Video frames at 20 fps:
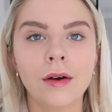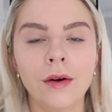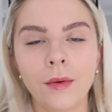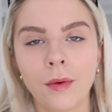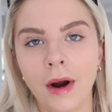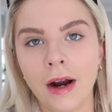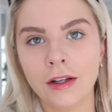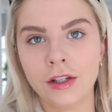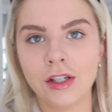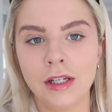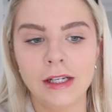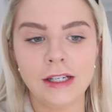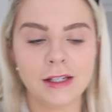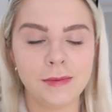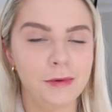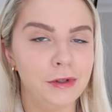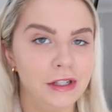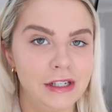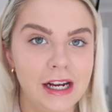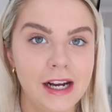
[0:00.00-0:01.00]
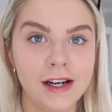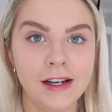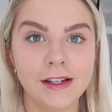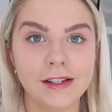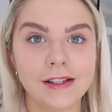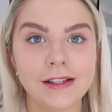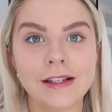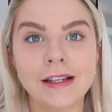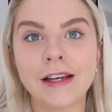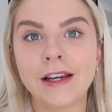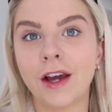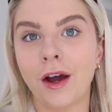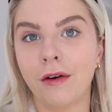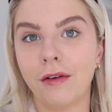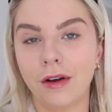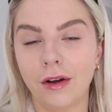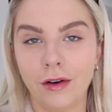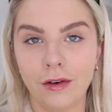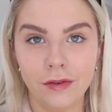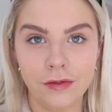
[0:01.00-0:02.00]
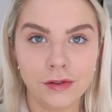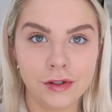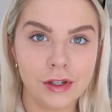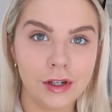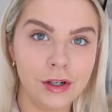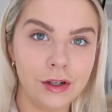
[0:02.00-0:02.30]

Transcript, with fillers: we're actually spontaneously going off